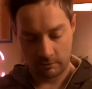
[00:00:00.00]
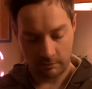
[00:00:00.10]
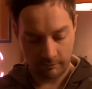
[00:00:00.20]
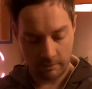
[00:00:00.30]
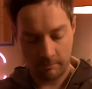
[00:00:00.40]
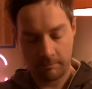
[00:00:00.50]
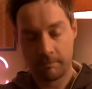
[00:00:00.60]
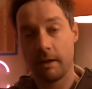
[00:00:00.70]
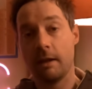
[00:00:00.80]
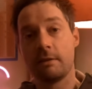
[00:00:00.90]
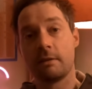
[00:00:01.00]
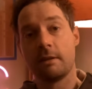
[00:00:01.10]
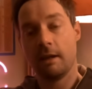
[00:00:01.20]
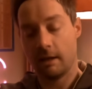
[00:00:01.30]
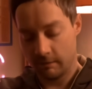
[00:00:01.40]
of them is
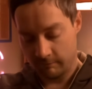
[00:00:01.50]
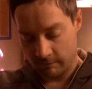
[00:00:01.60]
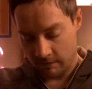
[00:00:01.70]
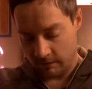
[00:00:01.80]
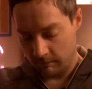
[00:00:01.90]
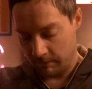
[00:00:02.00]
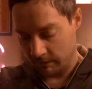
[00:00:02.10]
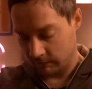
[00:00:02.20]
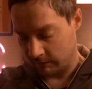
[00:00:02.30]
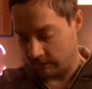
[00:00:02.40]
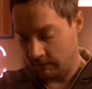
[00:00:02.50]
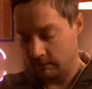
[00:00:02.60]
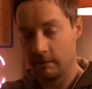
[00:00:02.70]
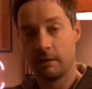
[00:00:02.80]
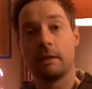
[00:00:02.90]
they have the
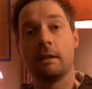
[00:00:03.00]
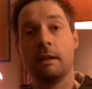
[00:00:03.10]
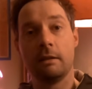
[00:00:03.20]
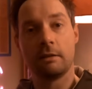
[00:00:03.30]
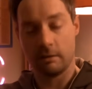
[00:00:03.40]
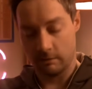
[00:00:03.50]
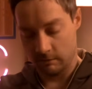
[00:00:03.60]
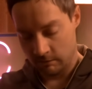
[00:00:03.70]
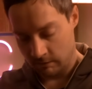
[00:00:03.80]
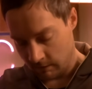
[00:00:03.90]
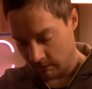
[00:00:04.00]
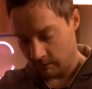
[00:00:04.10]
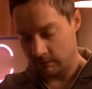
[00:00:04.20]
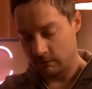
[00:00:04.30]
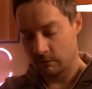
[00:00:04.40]
built-in gaiter.
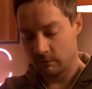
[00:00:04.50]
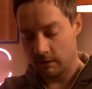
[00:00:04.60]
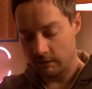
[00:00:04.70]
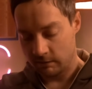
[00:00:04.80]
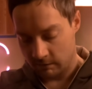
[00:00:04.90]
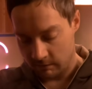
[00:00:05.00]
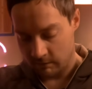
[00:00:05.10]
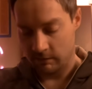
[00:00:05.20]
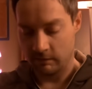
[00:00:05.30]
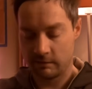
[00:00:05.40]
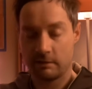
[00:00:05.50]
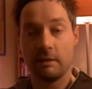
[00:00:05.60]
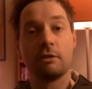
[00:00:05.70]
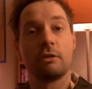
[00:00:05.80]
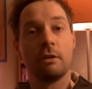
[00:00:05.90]
This is great. It's
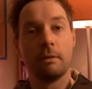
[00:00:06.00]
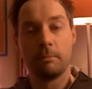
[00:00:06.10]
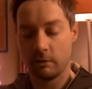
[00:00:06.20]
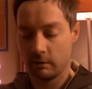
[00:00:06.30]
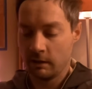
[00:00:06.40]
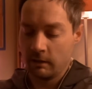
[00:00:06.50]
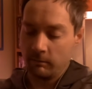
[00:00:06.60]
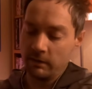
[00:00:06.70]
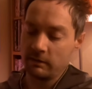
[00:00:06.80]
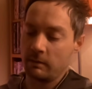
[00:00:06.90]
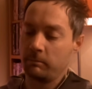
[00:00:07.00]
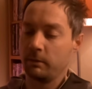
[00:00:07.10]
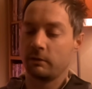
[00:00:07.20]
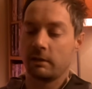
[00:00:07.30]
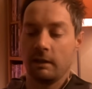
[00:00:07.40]
stitched to the boot, means the
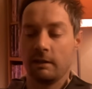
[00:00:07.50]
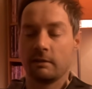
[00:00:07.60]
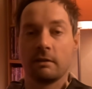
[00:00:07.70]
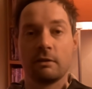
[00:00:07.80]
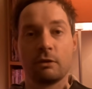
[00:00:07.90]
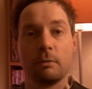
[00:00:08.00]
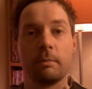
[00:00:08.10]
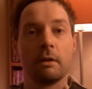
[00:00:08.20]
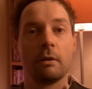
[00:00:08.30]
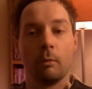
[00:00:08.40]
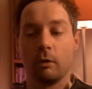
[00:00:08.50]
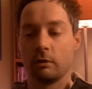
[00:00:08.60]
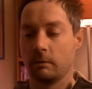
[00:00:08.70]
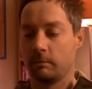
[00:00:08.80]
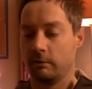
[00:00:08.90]
boot is super
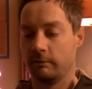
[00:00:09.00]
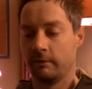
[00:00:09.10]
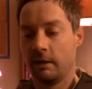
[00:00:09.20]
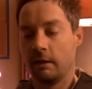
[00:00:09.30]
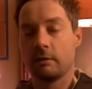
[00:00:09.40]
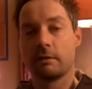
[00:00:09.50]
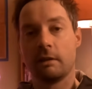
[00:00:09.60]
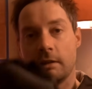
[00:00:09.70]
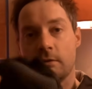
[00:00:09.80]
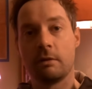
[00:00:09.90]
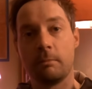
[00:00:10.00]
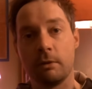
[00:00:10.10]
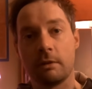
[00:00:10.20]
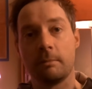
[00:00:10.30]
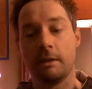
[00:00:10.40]
waterproof. It also allows the
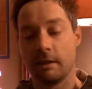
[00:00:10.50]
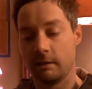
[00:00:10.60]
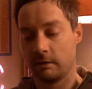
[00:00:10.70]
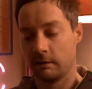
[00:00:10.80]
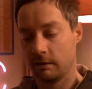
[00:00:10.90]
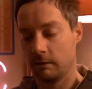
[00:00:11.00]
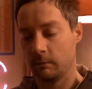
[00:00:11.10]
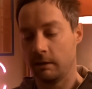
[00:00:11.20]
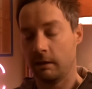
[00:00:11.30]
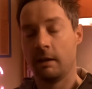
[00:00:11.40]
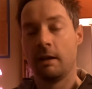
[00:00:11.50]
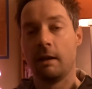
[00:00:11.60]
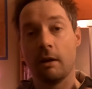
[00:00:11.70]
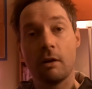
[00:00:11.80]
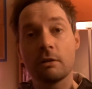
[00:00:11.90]
boot to be nice and lightweight.
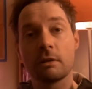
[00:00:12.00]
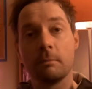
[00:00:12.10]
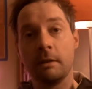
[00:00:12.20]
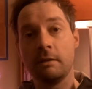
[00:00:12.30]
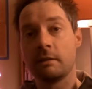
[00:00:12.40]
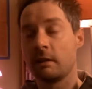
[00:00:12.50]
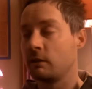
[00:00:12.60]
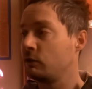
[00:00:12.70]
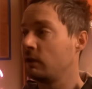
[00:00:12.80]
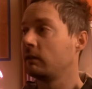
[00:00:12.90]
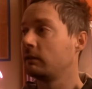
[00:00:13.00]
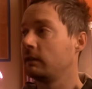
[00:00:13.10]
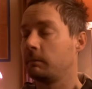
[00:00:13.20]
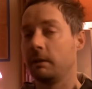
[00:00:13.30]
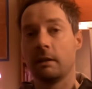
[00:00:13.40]
It also means, generally
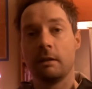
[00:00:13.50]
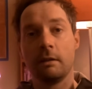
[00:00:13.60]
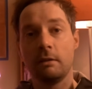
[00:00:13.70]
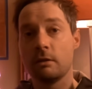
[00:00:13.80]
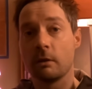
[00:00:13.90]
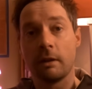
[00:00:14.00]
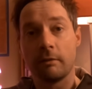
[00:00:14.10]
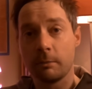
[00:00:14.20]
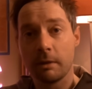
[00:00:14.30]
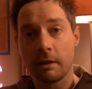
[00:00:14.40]
speaking, you don't have to wear